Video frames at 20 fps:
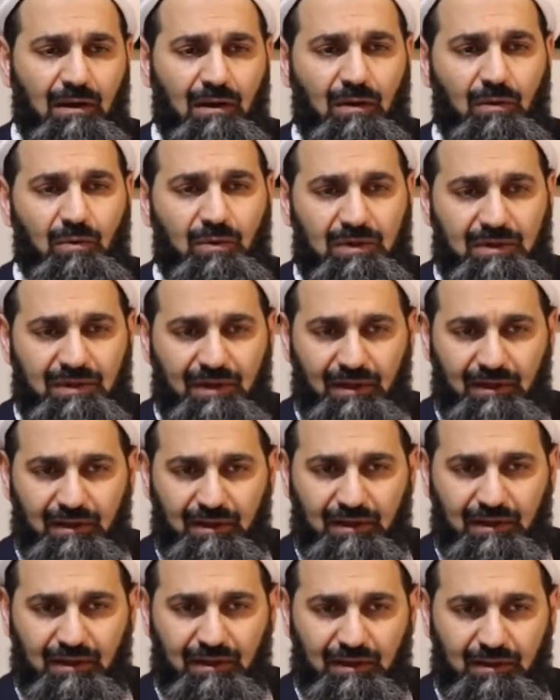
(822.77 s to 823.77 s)
We recite
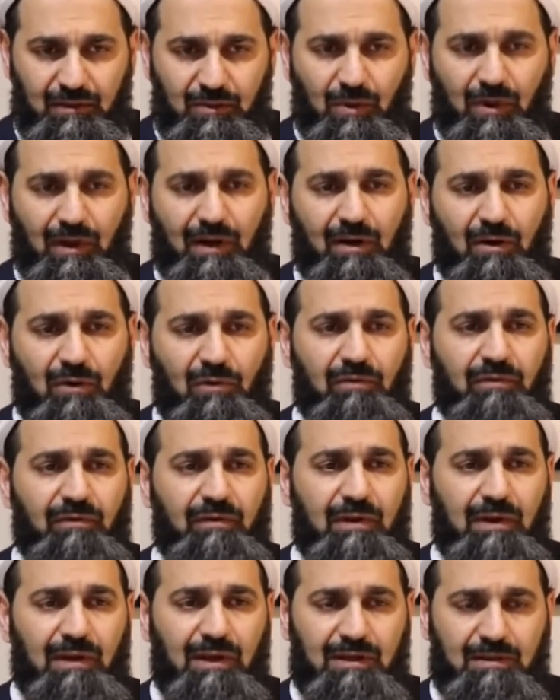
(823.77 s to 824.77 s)
the dua of
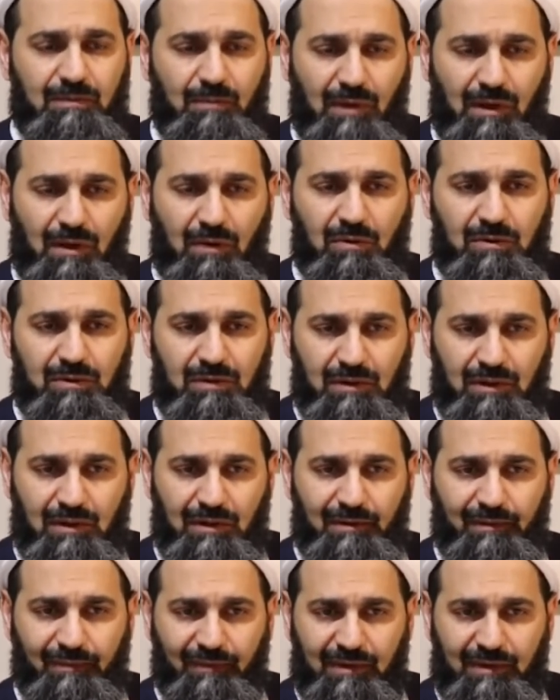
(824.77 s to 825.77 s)
the Asma
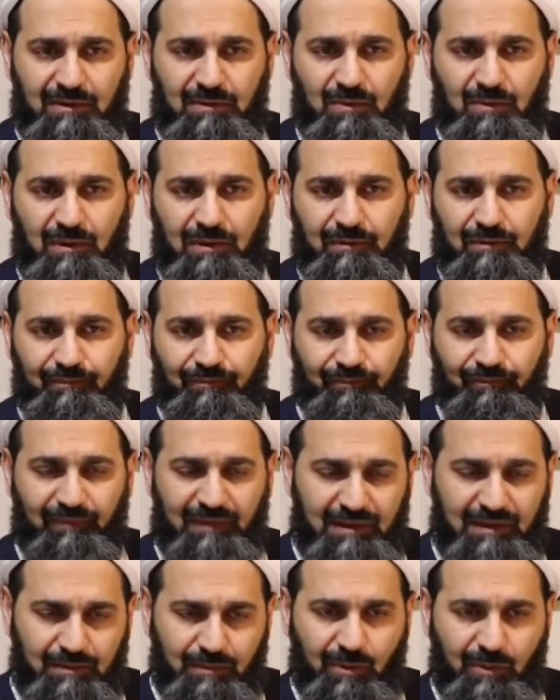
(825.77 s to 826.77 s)
al-Husna as well.
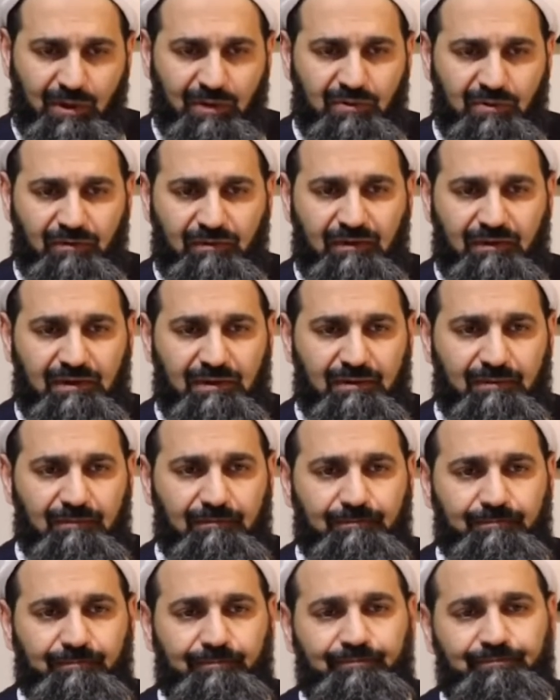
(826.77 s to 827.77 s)
It's part of it,
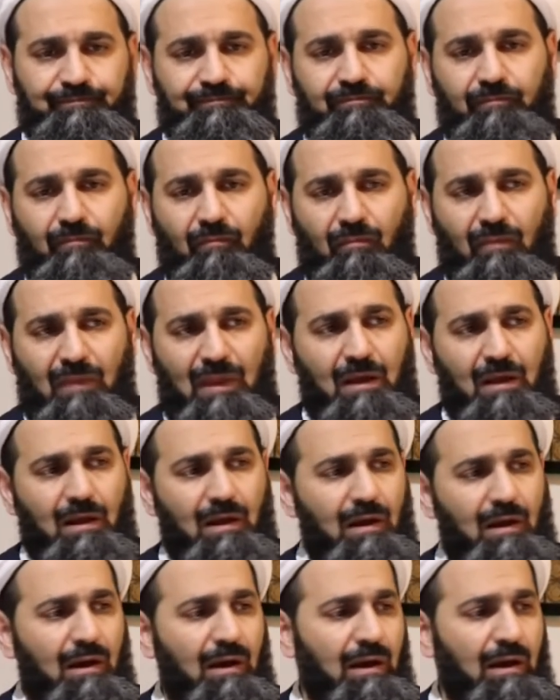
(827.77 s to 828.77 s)

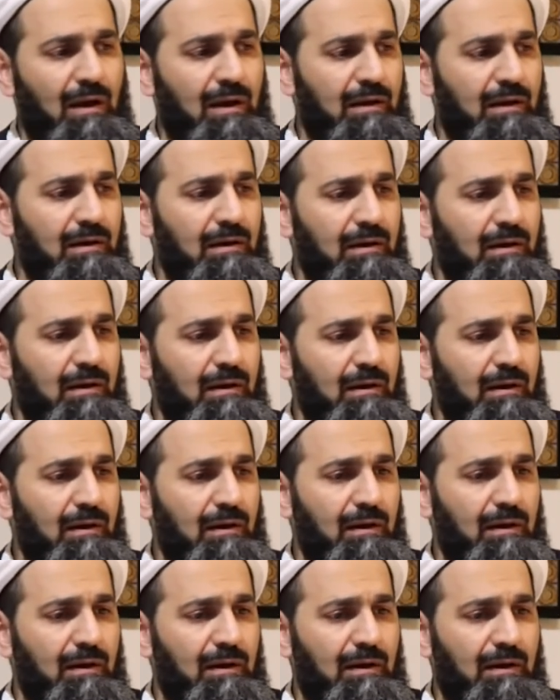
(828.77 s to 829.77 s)
and
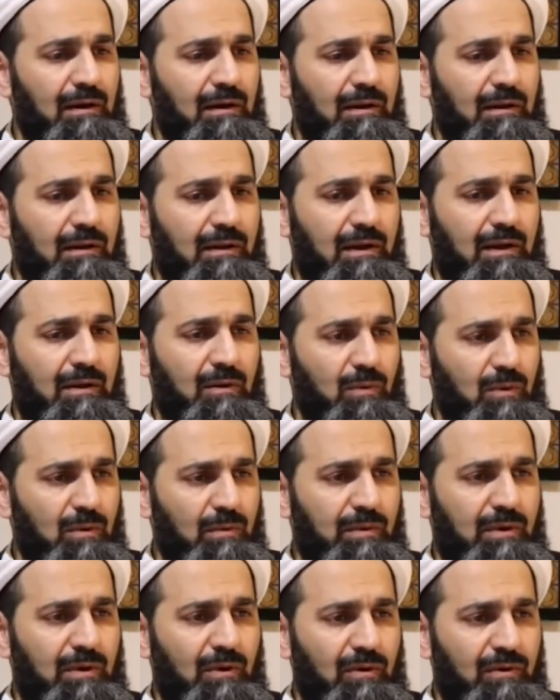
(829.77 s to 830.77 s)
dhikr will
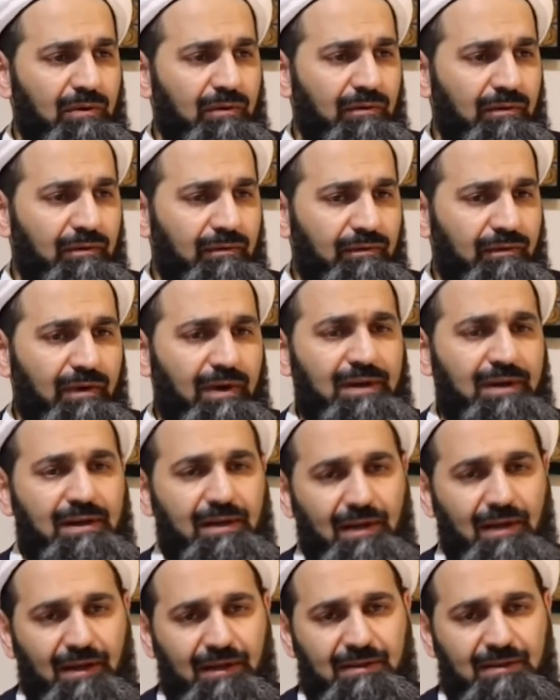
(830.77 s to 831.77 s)
be on Friday
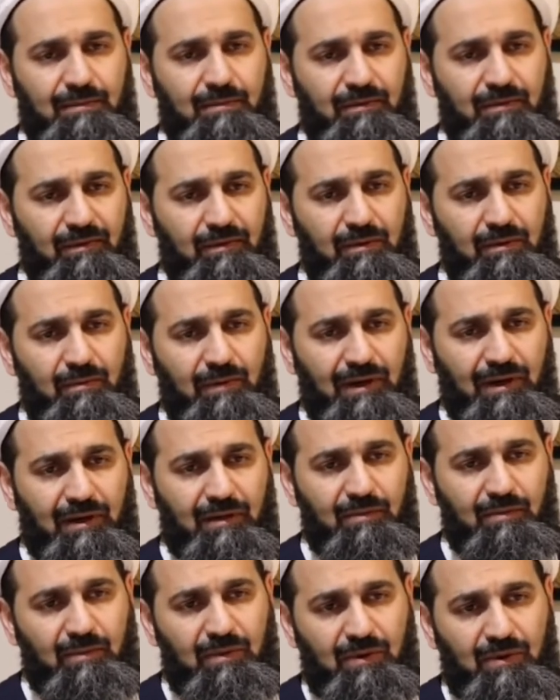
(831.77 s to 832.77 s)
nights before
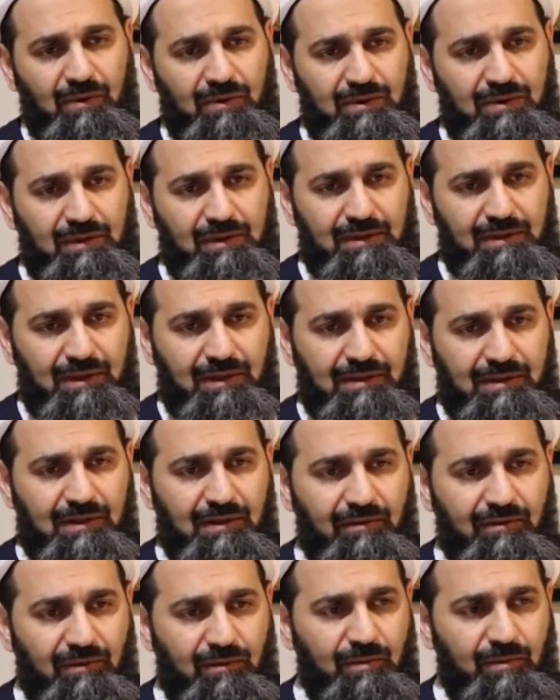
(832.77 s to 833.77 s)
Maghrib because it's
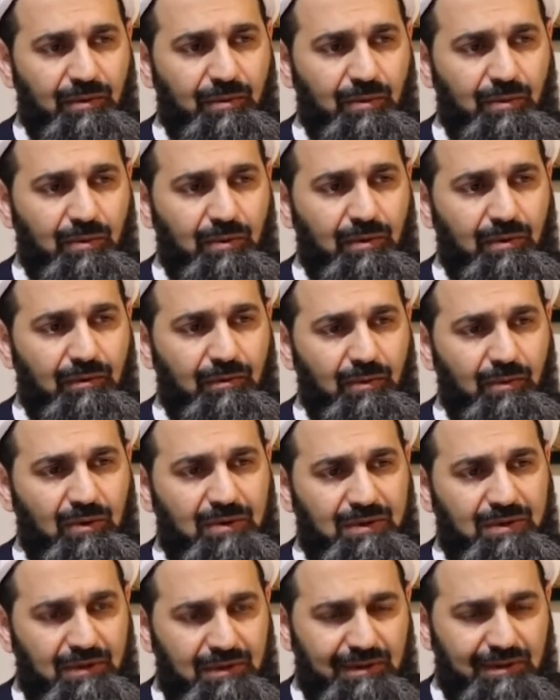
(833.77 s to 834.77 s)
easier for people
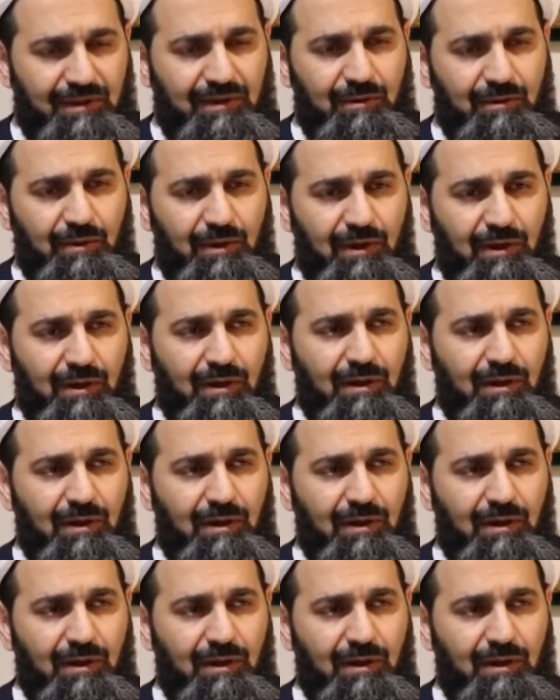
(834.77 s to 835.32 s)
because there's Taraweeh,